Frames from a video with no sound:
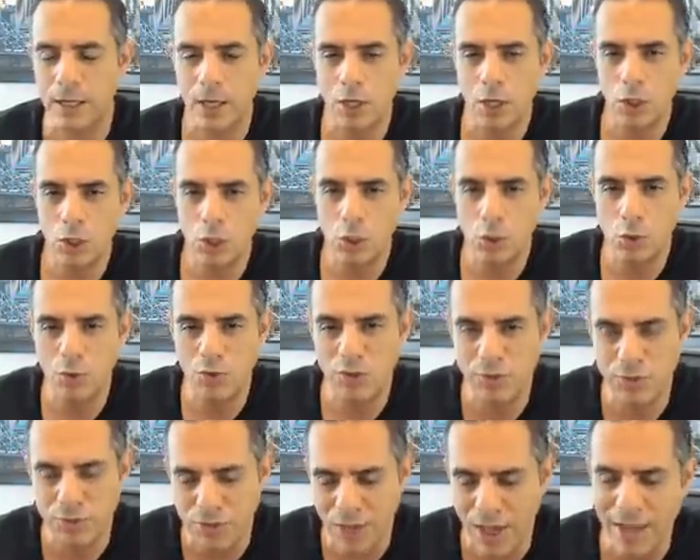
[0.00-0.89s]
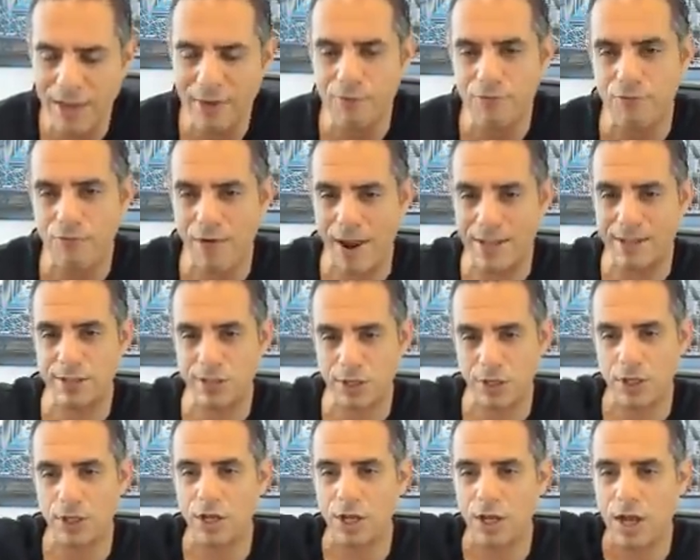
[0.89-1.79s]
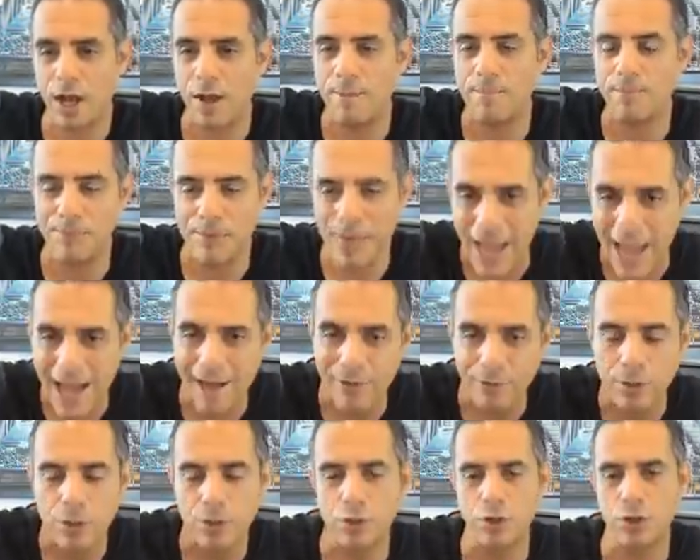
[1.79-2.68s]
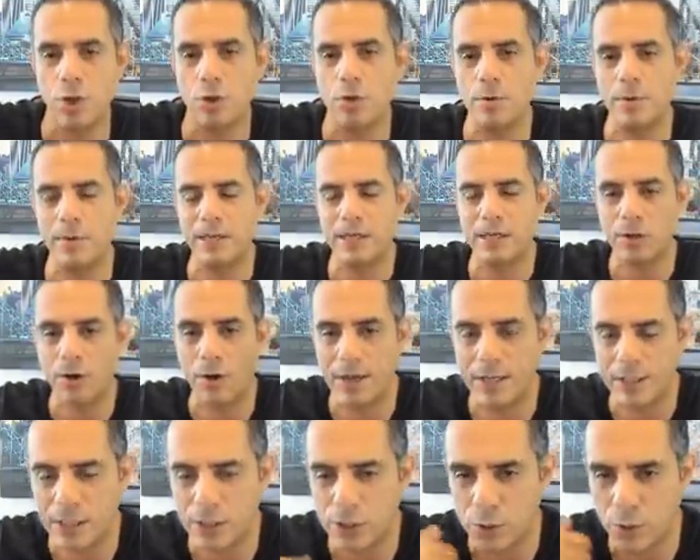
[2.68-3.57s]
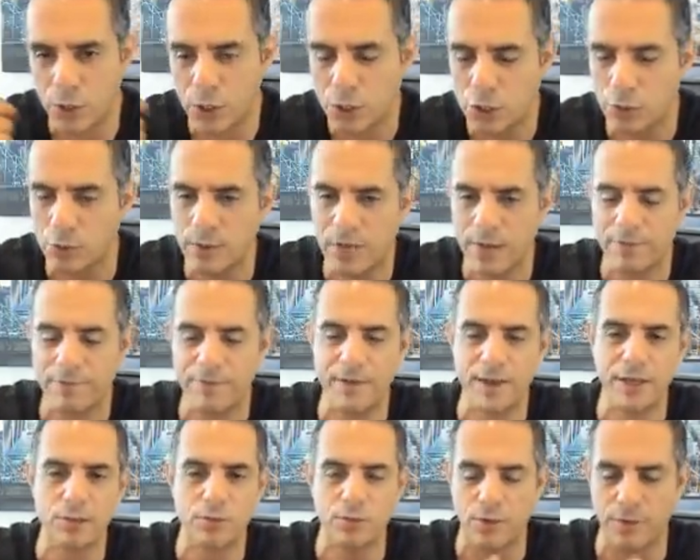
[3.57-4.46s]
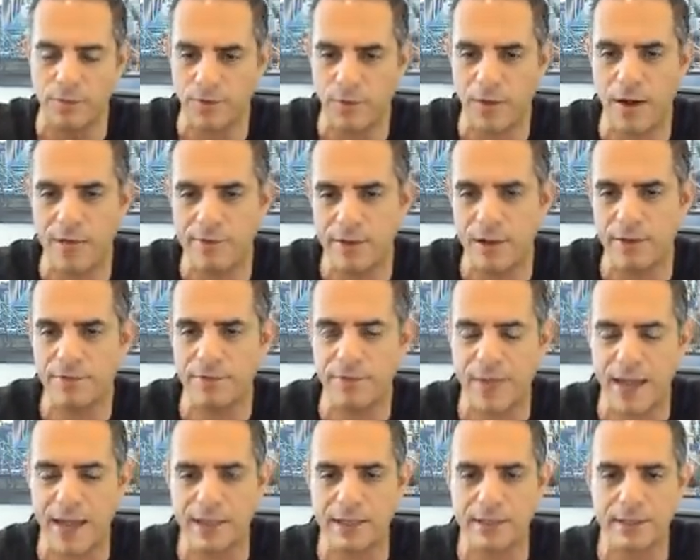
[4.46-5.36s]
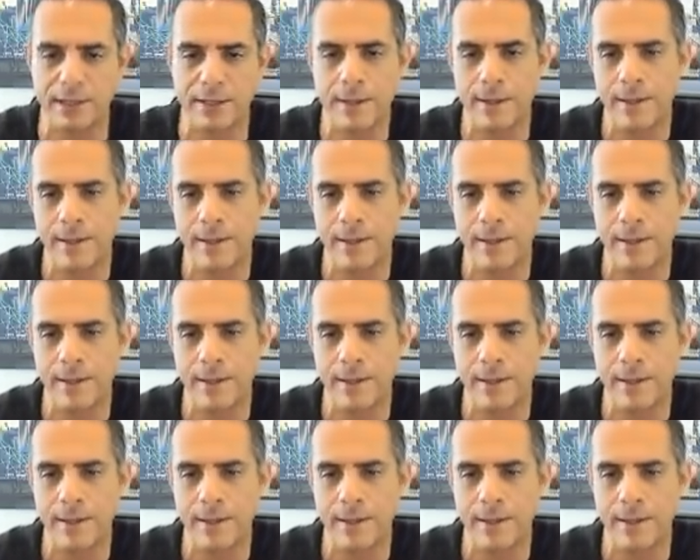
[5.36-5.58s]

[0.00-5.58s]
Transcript: you think rates are going to come down, you don't want to be tied into a 2-year fix or a 5-year fix,